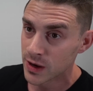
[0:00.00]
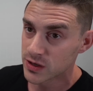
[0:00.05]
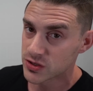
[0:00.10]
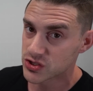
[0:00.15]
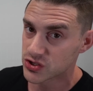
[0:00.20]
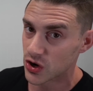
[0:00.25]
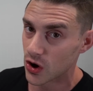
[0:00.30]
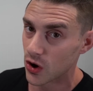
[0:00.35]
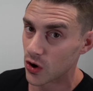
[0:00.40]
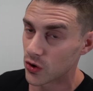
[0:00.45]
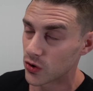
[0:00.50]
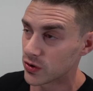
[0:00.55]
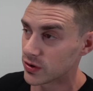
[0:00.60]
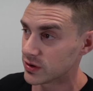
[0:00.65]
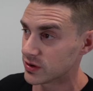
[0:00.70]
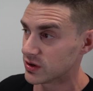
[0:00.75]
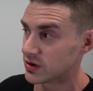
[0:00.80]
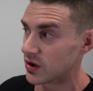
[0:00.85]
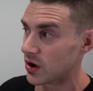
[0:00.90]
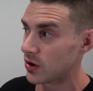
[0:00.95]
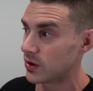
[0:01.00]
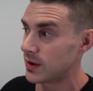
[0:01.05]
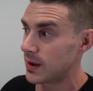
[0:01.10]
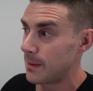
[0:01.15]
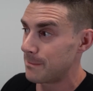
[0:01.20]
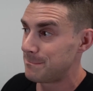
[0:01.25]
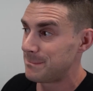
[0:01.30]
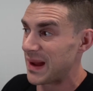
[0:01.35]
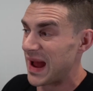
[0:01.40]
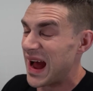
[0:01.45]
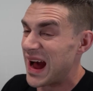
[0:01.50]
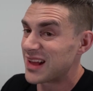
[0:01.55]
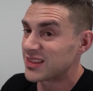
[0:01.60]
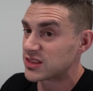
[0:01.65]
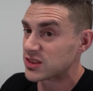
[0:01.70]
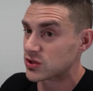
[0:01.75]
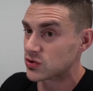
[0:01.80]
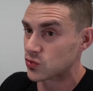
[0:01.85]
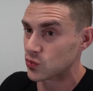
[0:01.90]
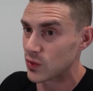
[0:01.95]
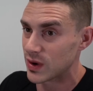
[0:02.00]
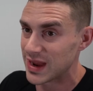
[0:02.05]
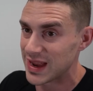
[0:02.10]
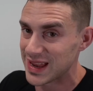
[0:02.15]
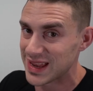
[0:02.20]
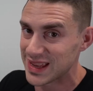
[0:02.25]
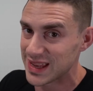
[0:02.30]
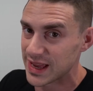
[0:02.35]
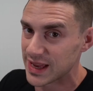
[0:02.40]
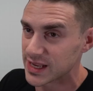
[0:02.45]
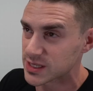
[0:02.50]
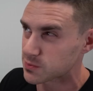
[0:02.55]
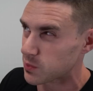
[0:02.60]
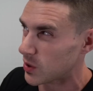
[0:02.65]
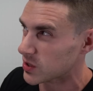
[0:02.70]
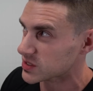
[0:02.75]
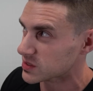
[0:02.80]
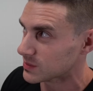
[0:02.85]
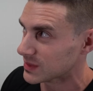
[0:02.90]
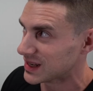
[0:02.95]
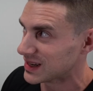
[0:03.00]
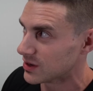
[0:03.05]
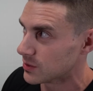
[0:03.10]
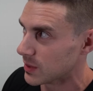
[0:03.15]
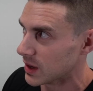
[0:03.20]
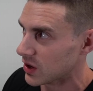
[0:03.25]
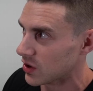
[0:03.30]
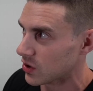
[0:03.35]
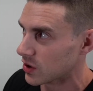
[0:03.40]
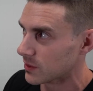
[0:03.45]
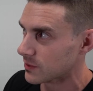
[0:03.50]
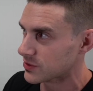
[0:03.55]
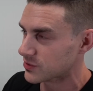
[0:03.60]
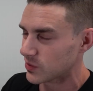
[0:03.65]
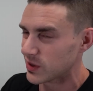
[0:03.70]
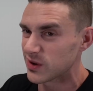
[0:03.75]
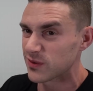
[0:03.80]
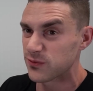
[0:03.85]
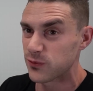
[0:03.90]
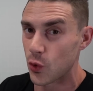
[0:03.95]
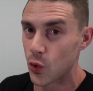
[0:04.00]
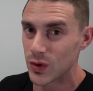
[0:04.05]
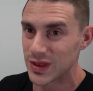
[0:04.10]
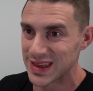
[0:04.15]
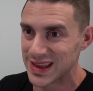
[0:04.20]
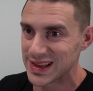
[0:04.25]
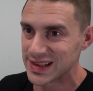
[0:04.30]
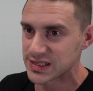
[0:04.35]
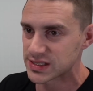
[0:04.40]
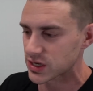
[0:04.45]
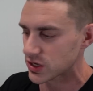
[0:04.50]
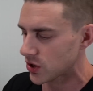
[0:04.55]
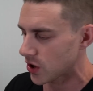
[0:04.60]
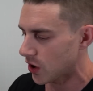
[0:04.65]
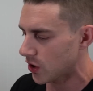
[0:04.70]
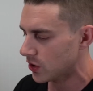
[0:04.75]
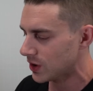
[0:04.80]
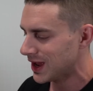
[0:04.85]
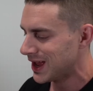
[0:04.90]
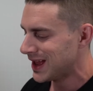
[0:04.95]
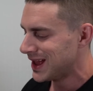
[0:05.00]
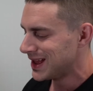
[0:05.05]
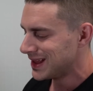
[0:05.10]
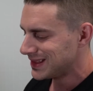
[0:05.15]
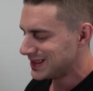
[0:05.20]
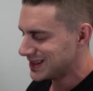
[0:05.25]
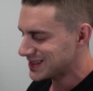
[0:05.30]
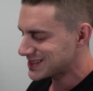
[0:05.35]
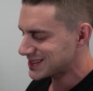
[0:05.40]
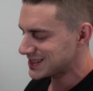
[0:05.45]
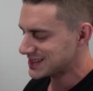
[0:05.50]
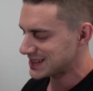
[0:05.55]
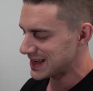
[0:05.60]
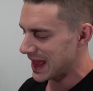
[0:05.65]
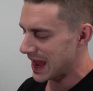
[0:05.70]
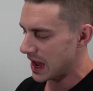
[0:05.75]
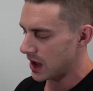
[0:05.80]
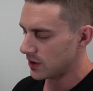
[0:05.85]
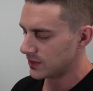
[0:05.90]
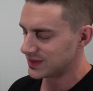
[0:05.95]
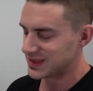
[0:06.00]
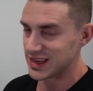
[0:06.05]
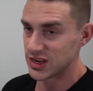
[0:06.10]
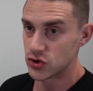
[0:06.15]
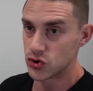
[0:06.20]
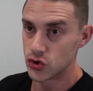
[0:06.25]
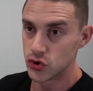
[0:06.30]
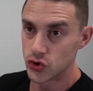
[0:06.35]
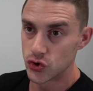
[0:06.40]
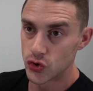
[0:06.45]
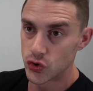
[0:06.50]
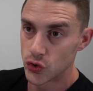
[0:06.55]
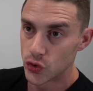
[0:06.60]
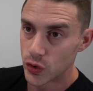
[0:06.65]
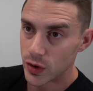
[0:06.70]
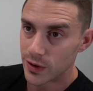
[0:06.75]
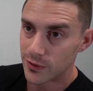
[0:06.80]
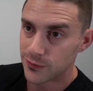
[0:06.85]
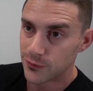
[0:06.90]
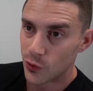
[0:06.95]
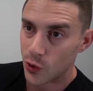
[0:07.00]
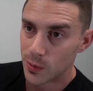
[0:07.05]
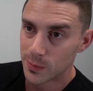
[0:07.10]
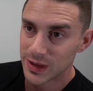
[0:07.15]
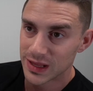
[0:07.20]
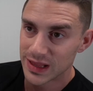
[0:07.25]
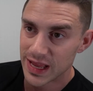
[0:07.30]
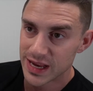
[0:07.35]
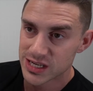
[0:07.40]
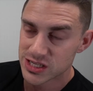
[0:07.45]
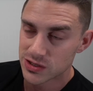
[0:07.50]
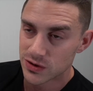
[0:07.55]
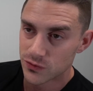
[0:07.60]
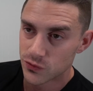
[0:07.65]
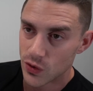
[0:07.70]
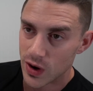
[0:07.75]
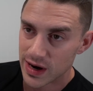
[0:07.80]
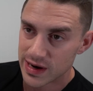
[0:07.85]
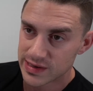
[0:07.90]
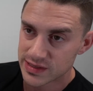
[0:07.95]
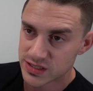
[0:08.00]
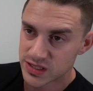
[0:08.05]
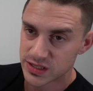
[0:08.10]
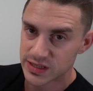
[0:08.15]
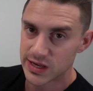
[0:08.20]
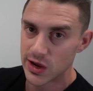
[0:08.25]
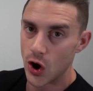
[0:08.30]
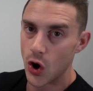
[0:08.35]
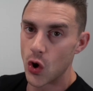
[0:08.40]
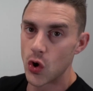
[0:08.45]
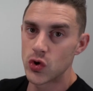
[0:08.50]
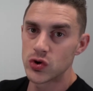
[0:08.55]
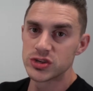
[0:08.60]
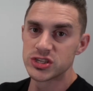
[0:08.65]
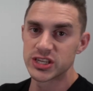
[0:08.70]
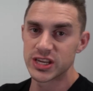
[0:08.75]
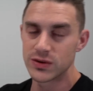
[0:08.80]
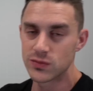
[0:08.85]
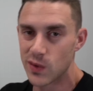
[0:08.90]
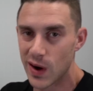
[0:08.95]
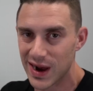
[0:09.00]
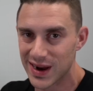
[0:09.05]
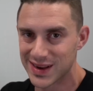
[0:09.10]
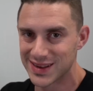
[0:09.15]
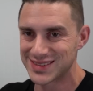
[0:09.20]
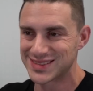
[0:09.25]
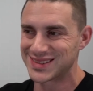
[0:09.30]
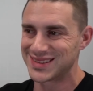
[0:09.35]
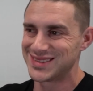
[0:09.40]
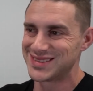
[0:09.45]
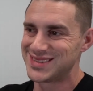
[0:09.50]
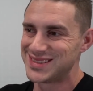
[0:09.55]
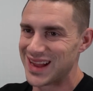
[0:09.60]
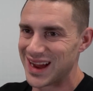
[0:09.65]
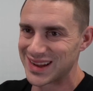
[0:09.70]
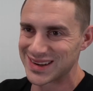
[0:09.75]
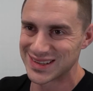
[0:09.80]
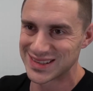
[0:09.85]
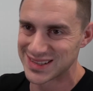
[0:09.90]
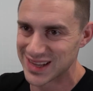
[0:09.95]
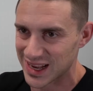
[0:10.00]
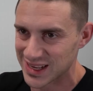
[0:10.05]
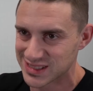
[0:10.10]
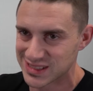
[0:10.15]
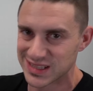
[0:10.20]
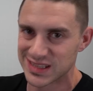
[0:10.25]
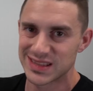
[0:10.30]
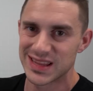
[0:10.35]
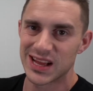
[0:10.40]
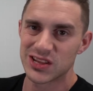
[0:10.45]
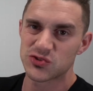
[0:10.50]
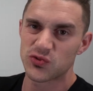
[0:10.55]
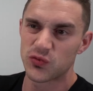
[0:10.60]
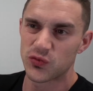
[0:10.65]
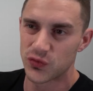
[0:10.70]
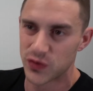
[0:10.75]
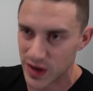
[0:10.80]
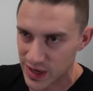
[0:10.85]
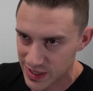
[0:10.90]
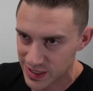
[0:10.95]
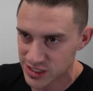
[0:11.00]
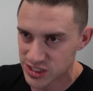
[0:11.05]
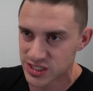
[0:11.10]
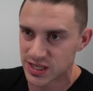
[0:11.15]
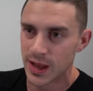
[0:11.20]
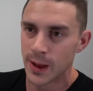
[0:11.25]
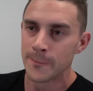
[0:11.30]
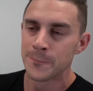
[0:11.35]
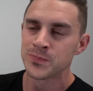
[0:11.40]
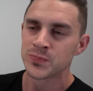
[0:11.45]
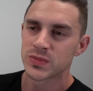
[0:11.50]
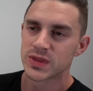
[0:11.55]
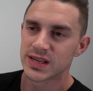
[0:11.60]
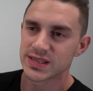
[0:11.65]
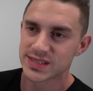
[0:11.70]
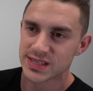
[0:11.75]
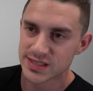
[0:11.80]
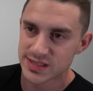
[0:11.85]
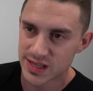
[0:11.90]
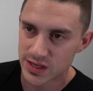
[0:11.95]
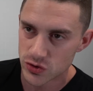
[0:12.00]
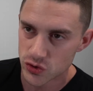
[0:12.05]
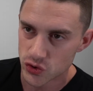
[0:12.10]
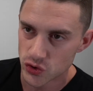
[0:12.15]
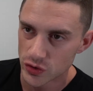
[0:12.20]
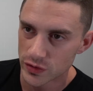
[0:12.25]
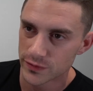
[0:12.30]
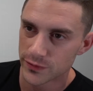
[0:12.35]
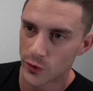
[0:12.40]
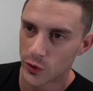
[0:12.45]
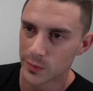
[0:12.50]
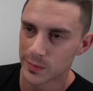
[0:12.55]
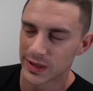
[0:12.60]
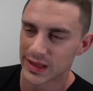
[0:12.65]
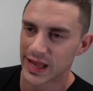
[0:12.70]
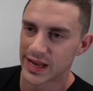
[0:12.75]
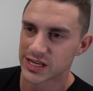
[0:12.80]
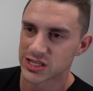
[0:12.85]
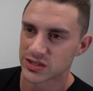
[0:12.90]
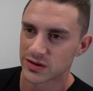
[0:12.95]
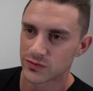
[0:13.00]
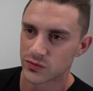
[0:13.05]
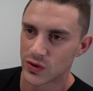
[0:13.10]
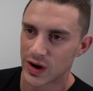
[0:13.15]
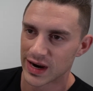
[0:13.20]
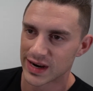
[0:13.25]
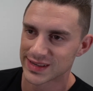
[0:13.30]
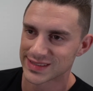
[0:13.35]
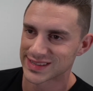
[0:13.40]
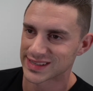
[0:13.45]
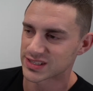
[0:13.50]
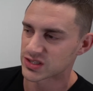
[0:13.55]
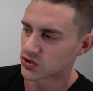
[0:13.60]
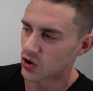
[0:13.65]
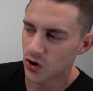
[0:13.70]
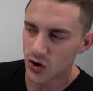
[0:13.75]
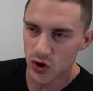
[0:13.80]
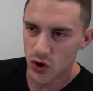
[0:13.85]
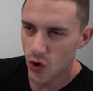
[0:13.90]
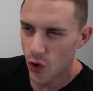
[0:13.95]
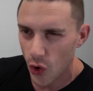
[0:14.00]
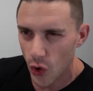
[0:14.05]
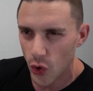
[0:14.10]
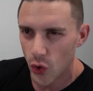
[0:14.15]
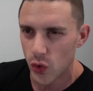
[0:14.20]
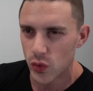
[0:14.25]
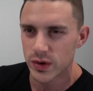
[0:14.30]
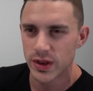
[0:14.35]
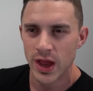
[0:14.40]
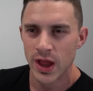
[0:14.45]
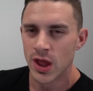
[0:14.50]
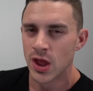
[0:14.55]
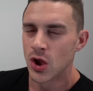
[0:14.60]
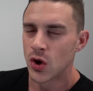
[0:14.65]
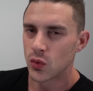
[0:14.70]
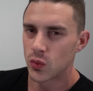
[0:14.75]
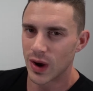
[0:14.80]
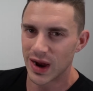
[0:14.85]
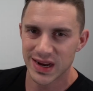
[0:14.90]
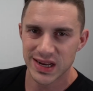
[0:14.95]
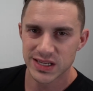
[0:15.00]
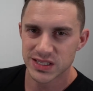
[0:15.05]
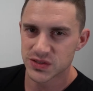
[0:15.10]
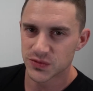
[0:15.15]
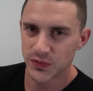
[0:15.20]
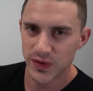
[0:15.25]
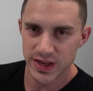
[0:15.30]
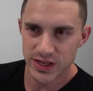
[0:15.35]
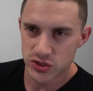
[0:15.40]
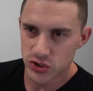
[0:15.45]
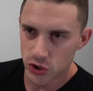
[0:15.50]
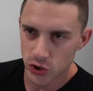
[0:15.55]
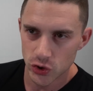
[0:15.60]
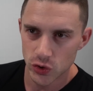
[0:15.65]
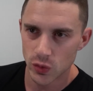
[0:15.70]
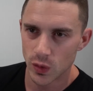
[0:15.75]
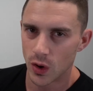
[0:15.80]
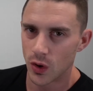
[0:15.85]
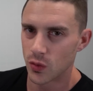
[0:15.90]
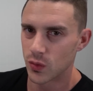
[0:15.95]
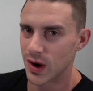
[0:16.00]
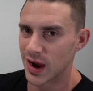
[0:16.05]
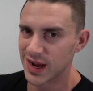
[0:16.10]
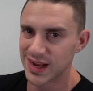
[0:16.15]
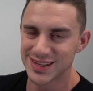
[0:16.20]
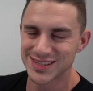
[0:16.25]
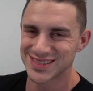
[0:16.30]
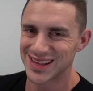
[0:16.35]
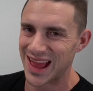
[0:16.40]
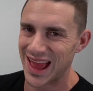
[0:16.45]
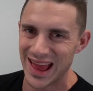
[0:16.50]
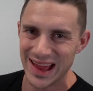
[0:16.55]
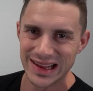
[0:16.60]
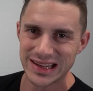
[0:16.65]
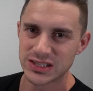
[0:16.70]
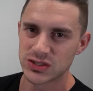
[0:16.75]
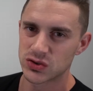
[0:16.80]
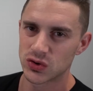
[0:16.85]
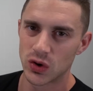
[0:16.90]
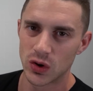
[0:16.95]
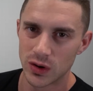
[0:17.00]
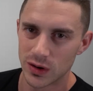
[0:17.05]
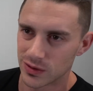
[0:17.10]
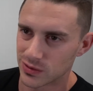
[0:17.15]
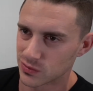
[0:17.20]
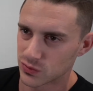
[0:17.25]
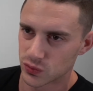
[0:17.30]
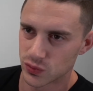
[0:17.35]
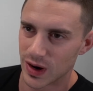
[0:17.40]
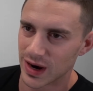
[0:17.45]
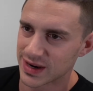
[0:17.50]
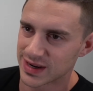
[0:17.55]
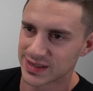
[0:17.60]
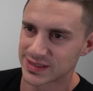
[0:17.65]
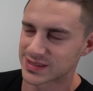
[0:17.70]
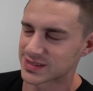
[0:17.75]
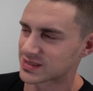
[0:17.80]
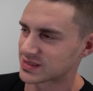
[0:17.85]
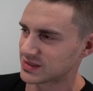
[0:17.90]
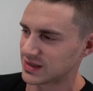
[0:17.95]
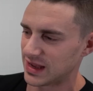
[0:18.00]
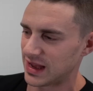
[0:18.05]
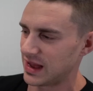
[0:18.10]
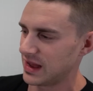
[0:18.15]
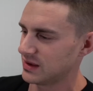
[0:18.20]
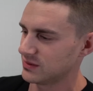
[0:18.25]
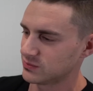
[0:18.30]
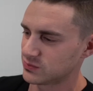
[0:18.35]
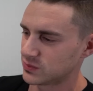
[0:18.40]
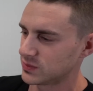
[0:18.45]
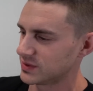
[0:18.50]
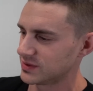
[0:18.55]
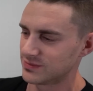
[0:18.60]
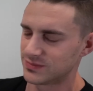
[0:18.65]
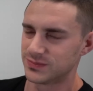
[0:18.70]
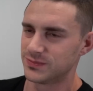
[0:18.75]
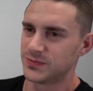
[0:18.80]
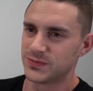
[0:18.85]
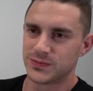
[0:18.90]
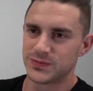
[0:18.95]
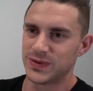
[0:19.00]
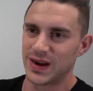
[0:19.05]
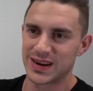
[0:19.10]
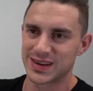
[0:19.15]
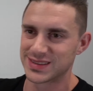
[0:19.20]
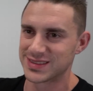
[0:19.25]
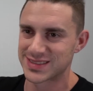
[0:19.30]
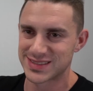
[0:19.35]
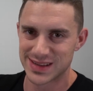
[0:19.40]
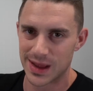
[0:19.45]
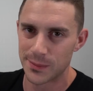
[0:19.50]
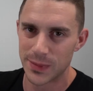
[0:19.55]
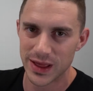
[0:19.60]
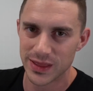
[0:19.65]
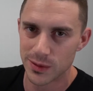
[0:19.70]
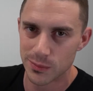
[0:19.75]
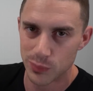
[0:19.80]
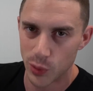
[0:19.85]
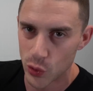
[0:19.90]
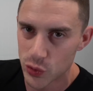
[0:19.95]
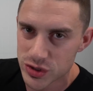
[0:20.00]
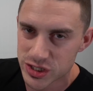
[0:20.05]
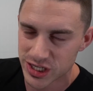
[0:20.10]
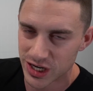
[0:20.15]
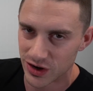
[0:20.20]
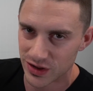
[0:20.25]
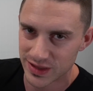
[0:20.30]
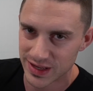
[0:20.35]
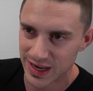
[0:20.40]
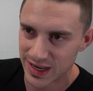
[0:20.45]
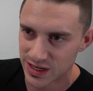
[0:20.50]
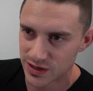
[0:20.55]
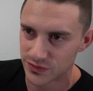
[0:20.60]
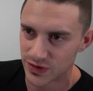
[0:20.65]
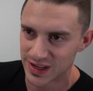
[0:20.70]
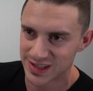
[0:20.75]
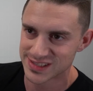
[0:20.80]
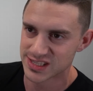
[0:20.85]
So, you know, about 3 years, possibly a little bit longer, 3 to 4 years ago, this is now the new formulation of Ruckus. So the OG Ruckus is done and dusted, that's finished. This is the new formulation of Ruckus. It's not called Ruckus V2 or Ruckus X or Ruckus and some other bullshit on the end of it.